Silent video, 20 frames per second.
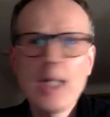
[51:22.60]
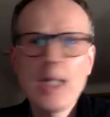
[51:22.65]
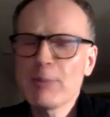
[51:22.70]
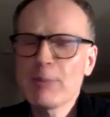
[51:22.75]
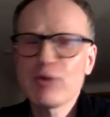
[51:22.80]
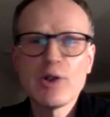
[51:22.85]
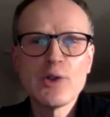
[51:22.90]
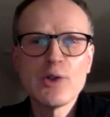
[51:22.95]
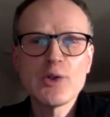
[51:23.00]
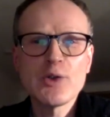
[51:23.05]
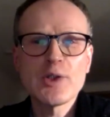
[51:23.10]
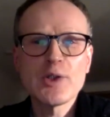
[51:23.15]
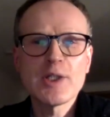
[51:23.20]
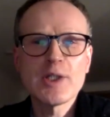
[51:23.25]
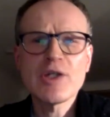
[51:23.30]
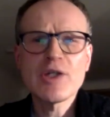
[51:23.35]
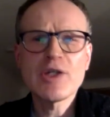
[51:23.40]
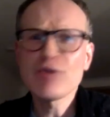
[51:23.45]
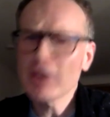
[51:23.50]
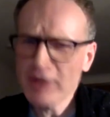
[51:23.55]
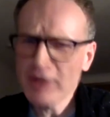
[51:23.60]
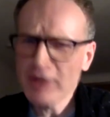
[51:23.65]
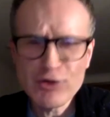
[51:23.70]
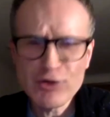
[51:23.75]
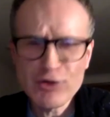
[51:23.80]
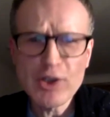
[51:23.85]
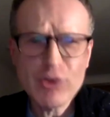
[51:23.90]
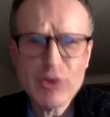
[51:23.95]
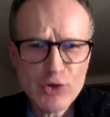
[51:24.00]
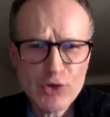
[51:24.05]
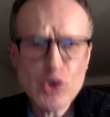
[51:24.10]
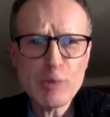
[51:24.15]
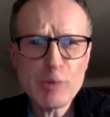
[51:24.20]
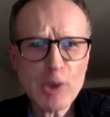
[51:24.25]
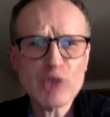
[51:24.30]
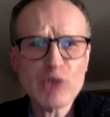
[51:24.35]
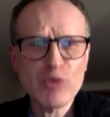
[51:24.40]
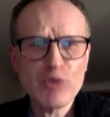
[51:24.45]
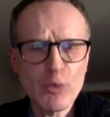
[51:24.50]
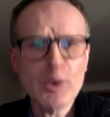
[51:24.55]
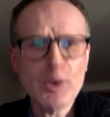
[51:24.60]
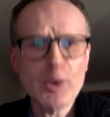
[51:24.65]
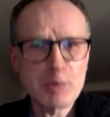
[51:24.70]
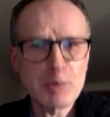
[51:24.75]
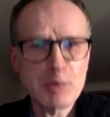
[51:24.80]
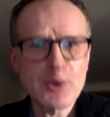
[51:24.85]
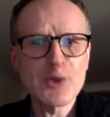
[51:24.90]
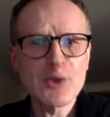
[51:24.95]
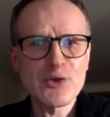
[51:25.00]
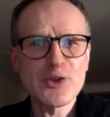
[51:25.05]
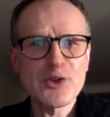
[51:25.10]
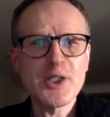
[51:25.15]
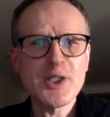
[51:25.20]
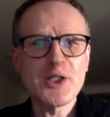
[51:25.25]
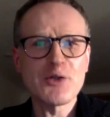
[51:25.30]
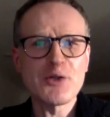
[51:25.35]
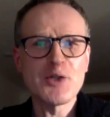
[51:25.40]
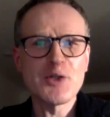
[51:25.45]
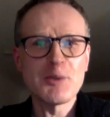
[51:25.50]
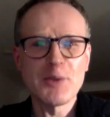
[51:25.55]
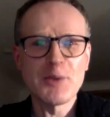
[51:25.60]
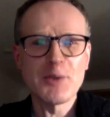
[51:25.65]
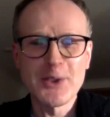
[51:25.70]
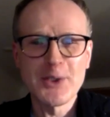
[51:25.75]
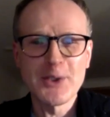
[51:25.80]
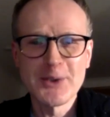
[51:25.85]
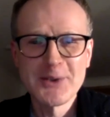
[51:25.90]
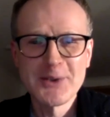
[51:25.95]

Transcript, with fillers: absolutely, it sounds like it's, it's too much for one person. I agree with you.